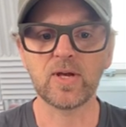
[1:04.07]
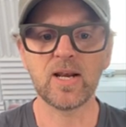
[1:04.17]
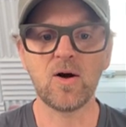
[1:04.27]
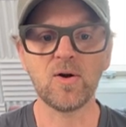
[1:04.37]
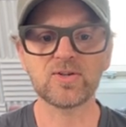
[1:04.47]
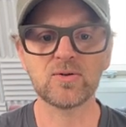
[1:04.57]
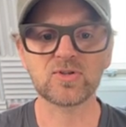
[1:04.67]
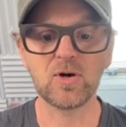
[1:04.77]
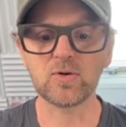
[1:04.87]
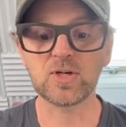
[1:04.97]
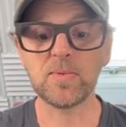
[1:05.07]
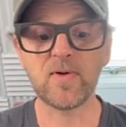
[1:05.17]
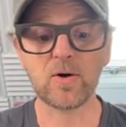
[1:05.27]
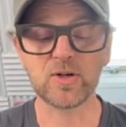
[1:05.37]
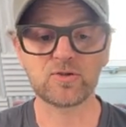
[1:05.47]
can also, so some of
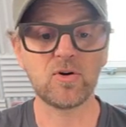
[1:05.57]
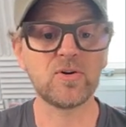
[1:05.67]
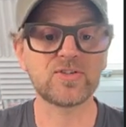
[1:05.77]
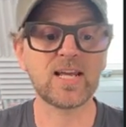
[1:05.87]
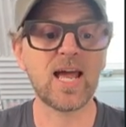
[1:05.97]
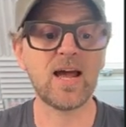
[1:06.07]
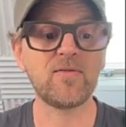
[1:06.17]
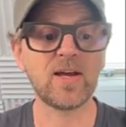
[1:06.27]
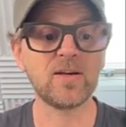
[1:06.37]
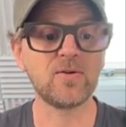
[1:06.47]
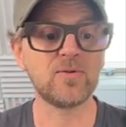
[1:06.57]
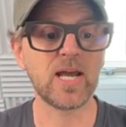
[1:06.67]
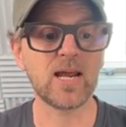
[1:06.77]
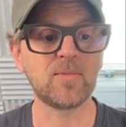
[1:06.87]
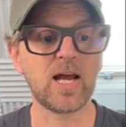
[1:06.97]
our controllers, they have a new
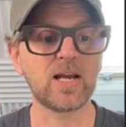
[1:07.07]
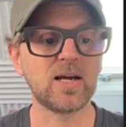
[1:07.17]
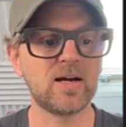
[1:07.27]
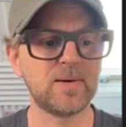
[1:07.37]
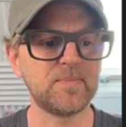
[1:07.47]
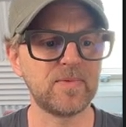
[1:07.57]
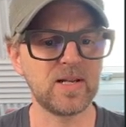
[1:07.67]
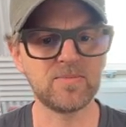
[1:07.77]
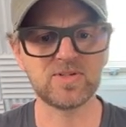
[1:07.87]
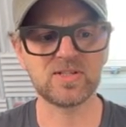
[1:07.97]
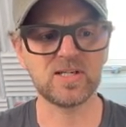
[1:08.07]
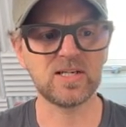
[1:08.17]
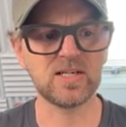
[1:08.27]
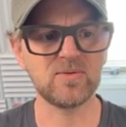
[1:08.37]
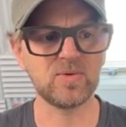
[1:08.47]
name. Like, let me
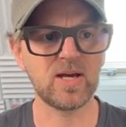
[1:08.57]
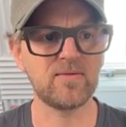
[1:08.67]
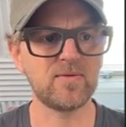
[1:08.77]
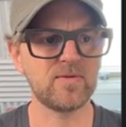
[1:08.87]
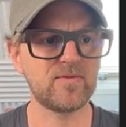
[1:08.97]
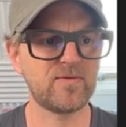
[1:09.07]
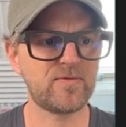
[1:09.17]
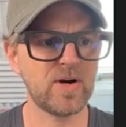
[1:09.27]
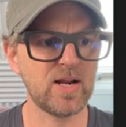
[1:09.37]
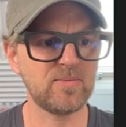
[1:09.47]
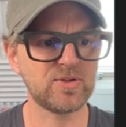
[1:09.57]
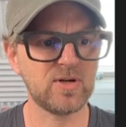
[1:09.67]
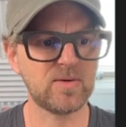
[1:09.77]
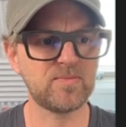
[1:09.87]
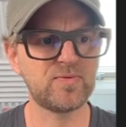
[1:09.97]
see, we have
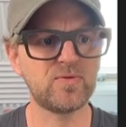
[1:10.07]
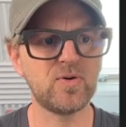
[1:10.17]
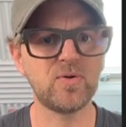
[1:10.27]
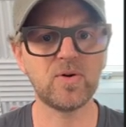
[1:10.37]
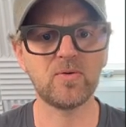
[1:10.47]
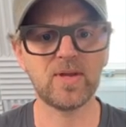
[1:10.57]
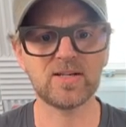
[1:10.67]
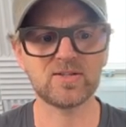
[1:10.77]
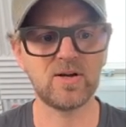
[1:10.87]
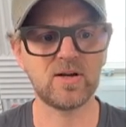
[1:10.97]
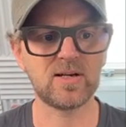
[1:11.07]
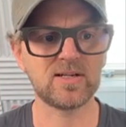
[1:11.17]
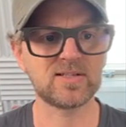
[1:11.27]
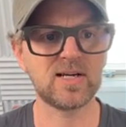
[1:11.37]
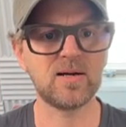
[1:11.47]
FrameShot Pro. No, that's not an
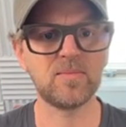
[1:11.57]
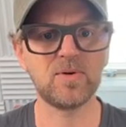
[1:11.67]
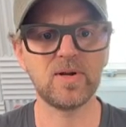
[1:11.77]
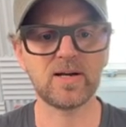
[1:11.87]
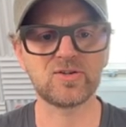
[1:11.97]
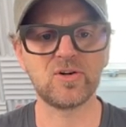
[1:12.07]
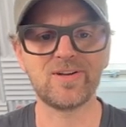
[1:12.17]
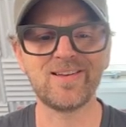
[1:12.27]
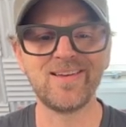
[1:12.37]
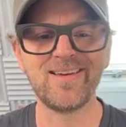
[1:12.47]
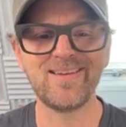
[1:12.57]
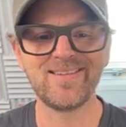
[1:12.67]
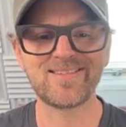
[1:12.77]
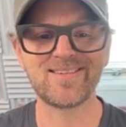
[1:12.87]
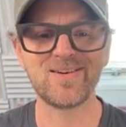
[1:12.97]
example actually.
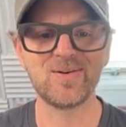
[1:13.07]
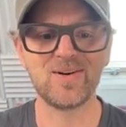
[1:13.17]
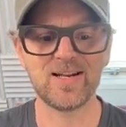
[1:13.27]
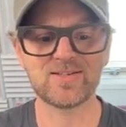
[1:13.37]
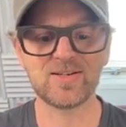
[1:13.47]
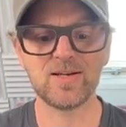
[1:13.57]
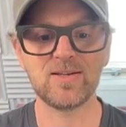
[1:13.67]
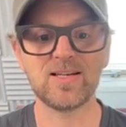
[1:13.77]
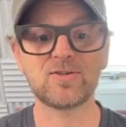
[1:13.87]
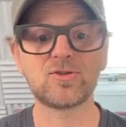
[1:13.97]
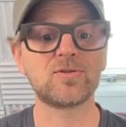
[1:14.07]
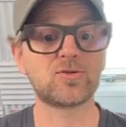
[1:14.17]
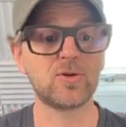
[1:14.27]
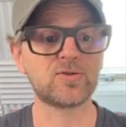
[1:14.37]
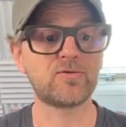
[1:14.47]
So let's search